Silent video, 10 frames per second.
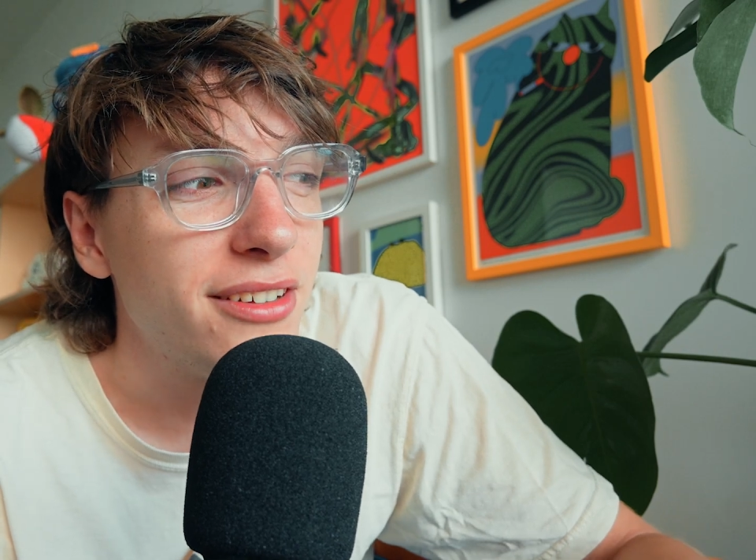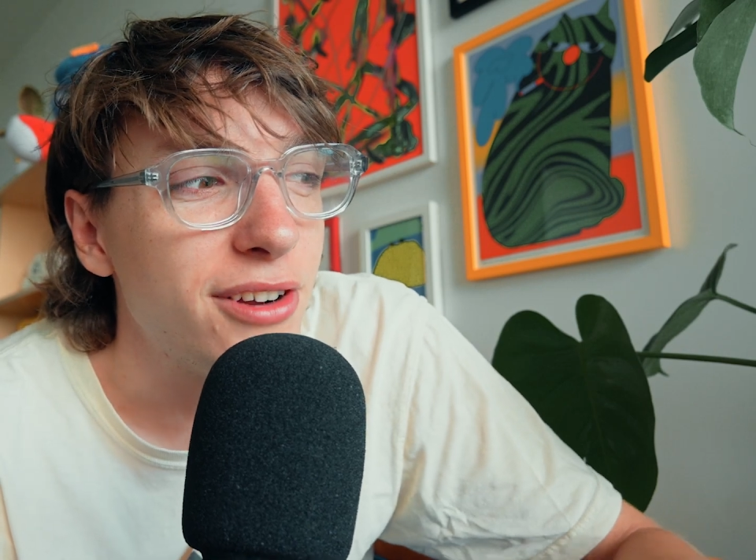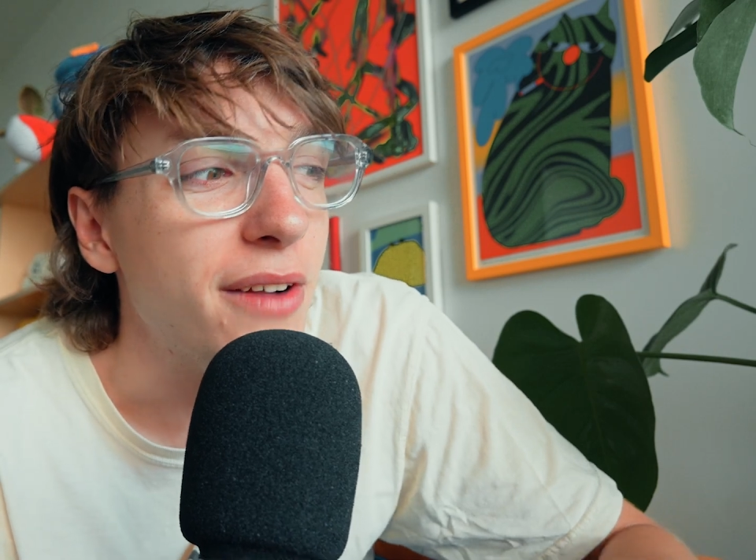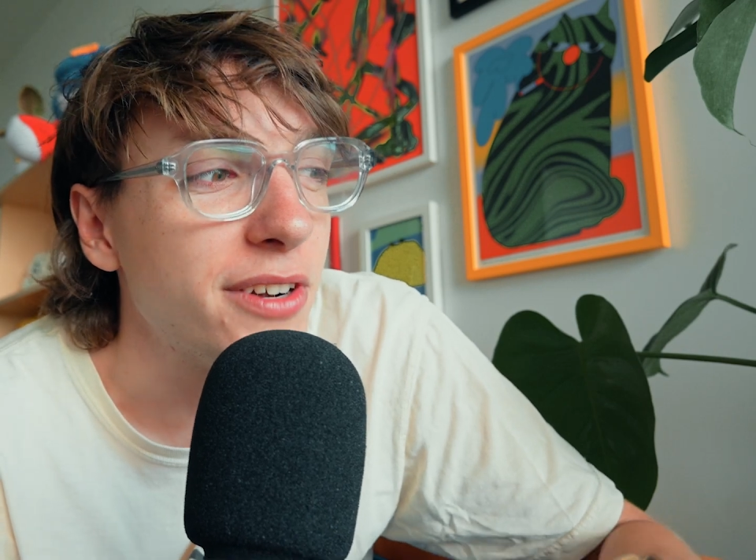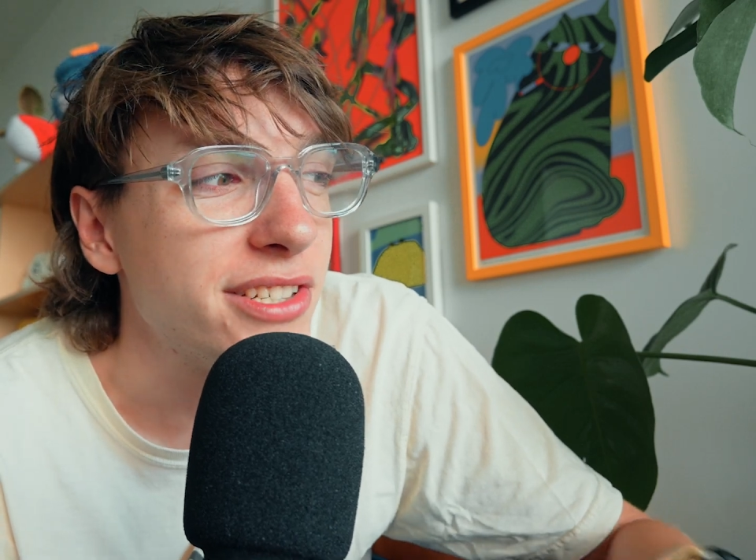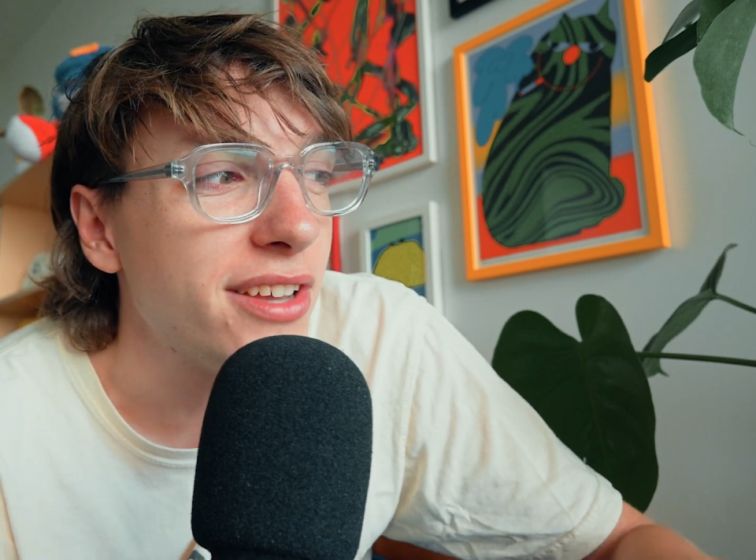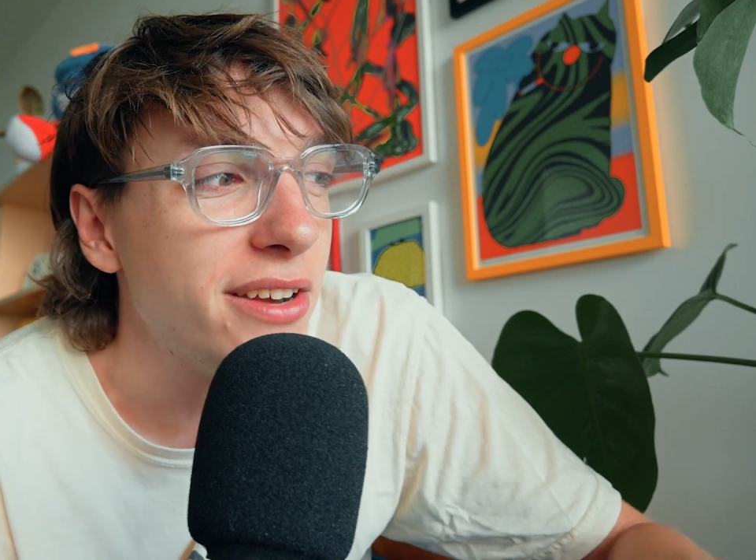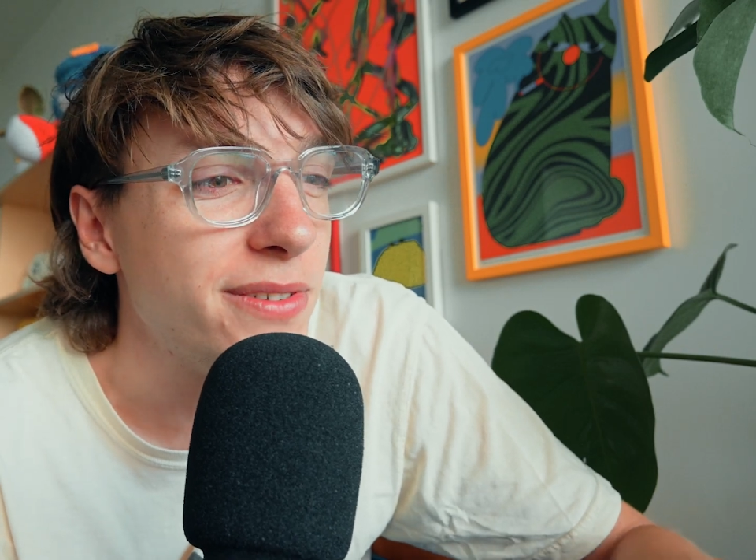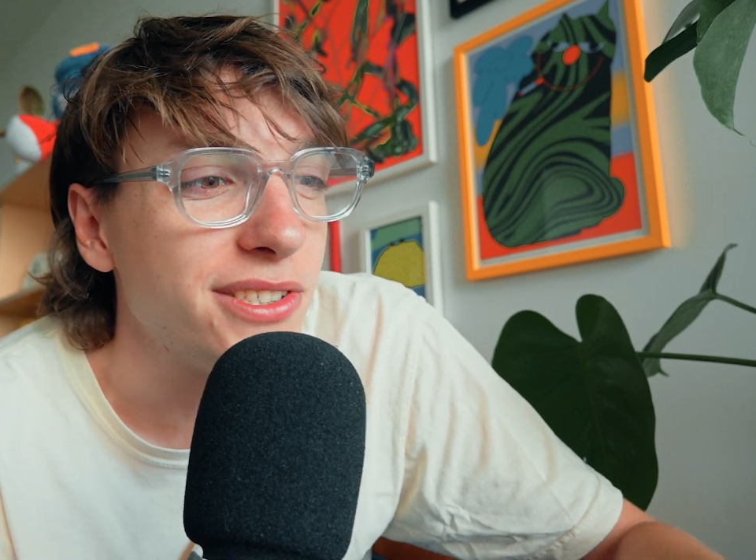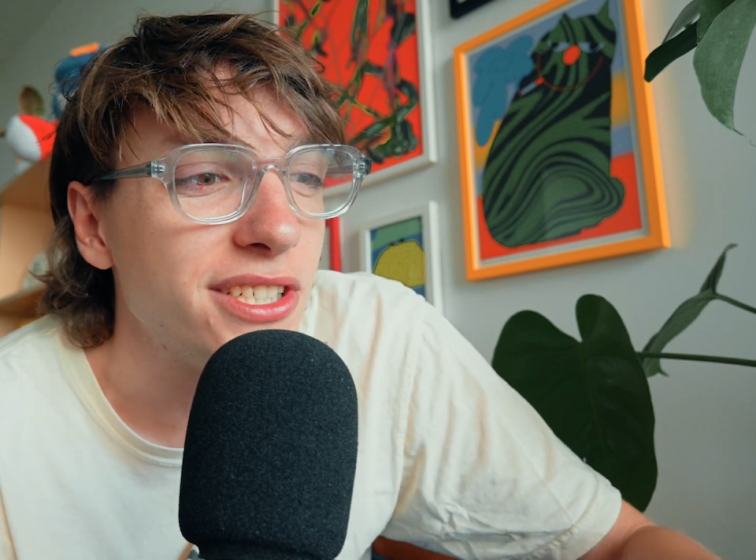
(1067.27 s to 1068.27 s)
Graphic
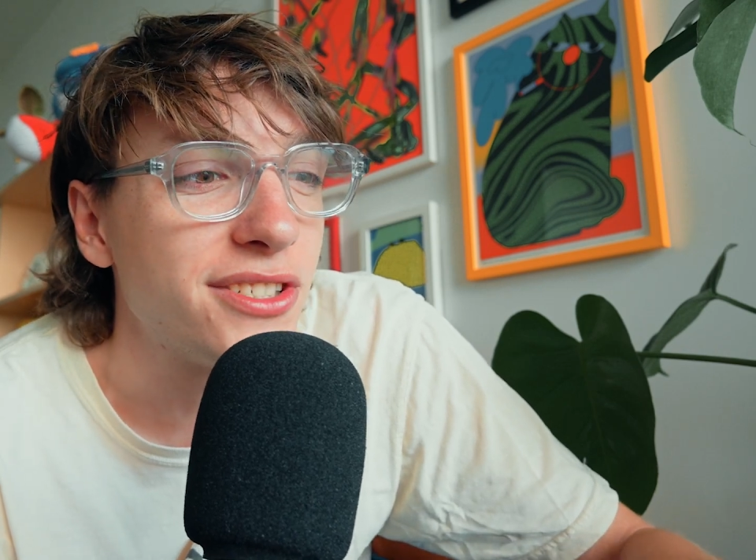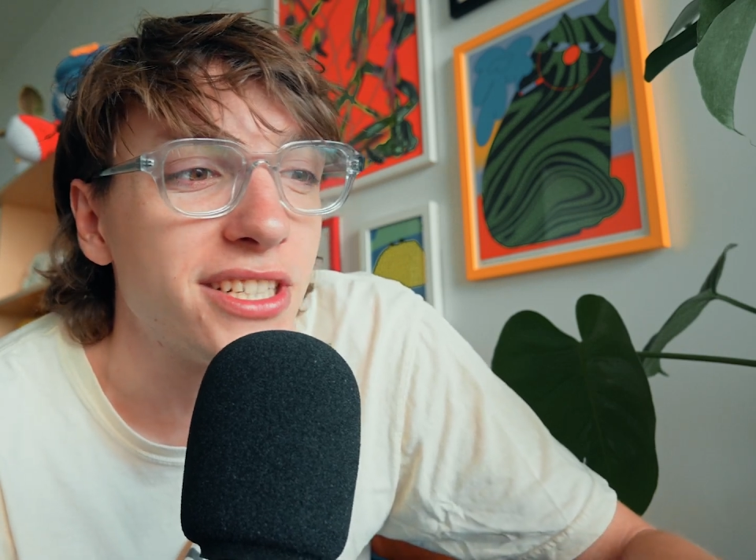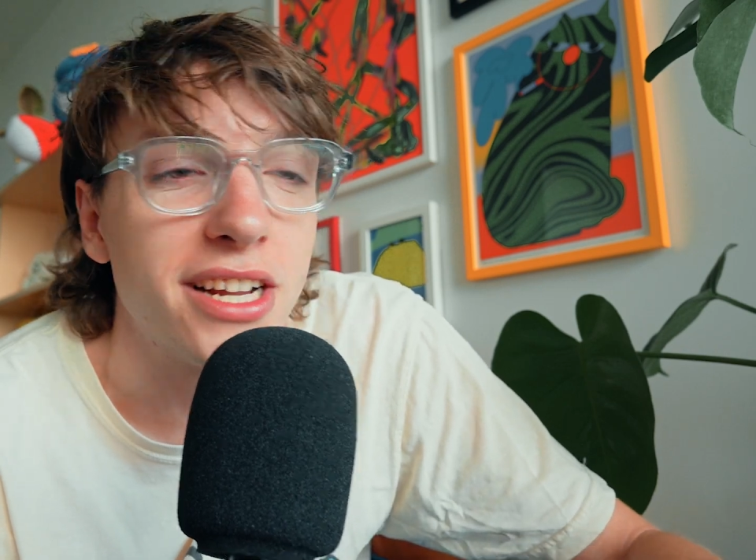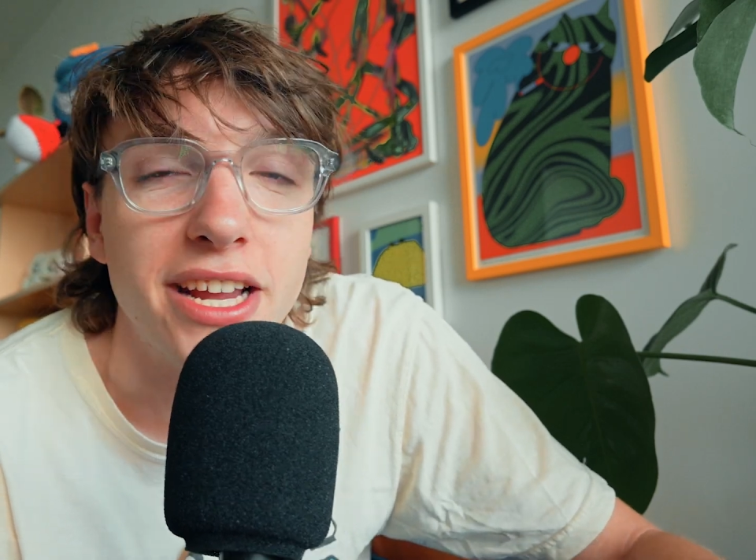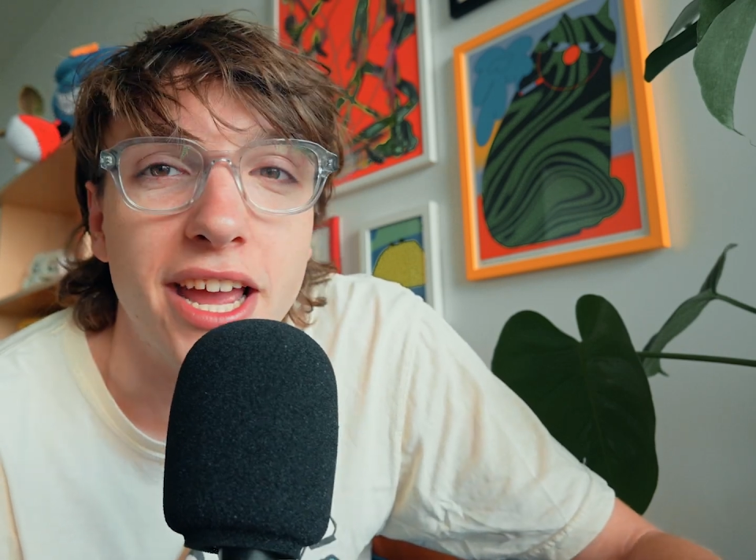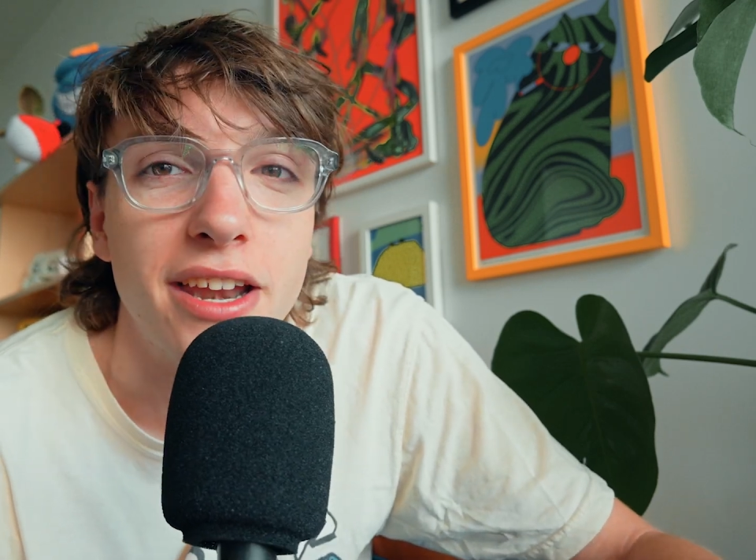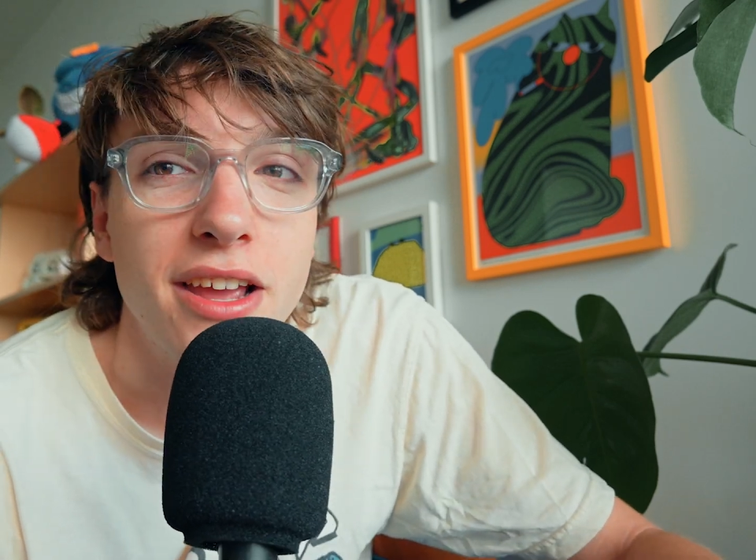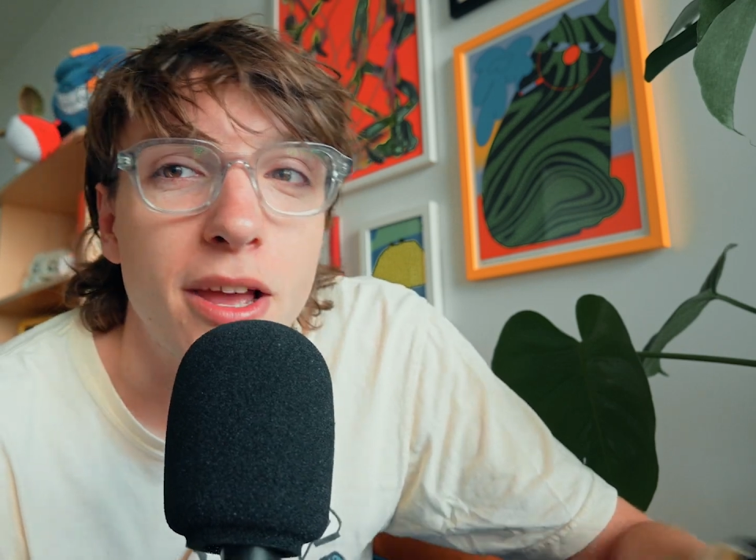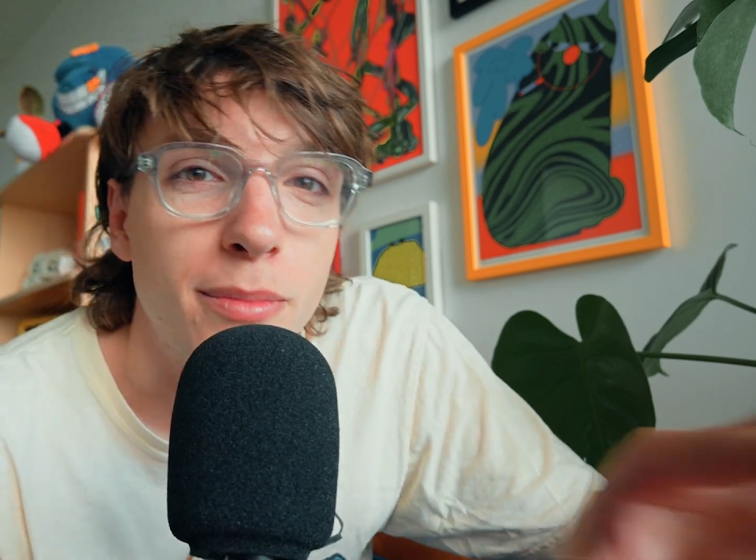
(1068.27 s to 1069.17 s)
design feels interesting again